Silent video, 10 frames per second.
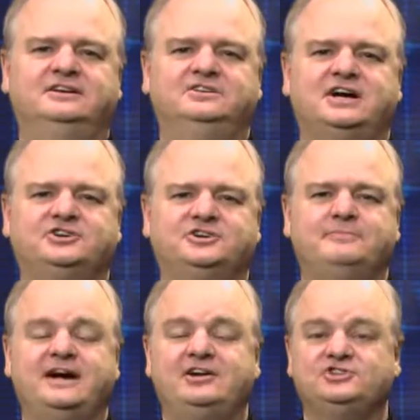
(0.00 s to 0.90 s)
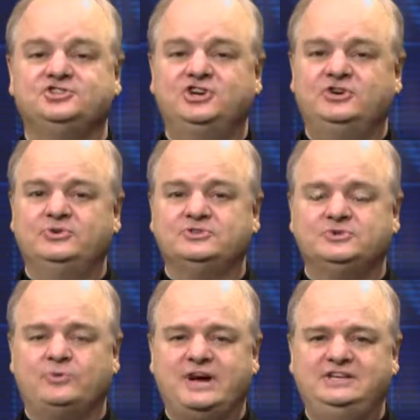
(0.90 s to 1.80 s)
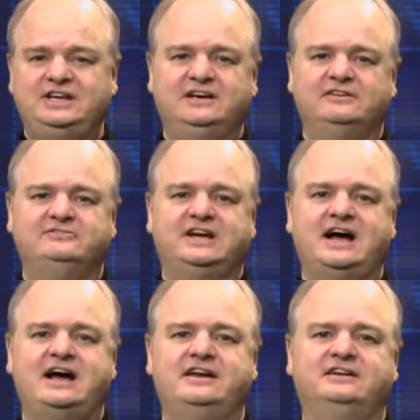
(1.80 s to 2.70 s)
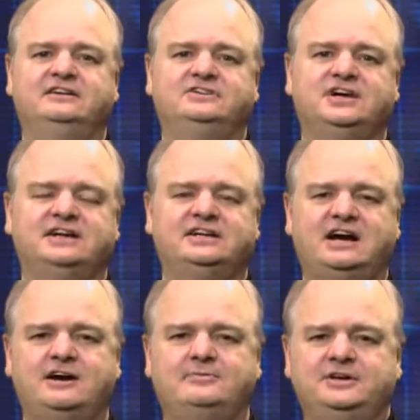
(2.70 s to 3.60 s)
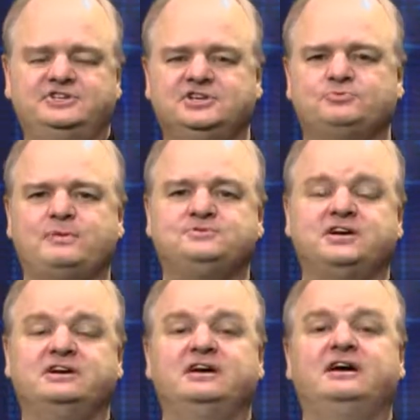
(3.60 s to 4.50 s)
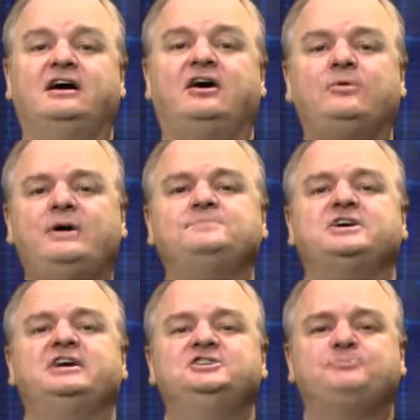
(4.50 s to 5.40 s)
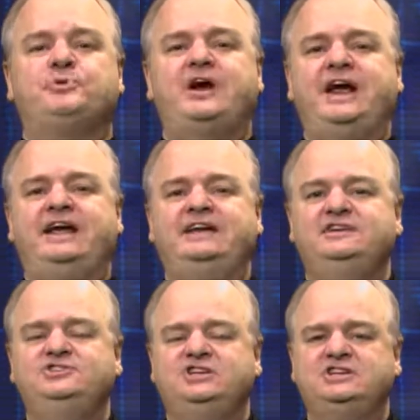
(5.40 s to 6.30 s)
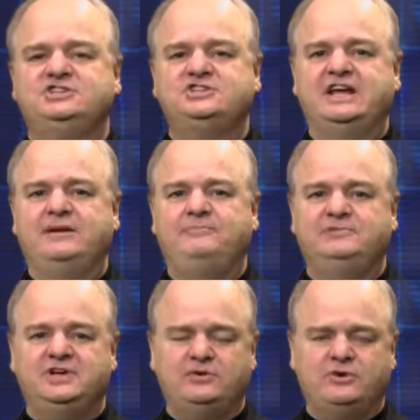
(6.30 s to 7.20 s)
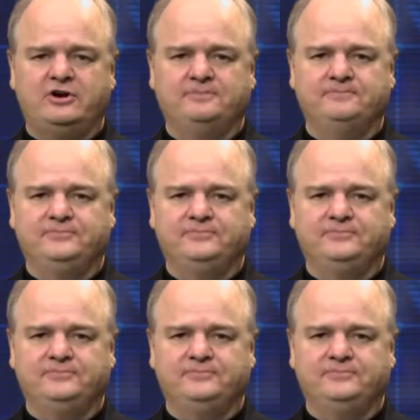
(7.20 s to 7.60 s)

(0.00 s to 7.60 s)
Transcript: Dr. Miles Jones. Writingofgod.com is his website. Our website is prayinjesusname.org.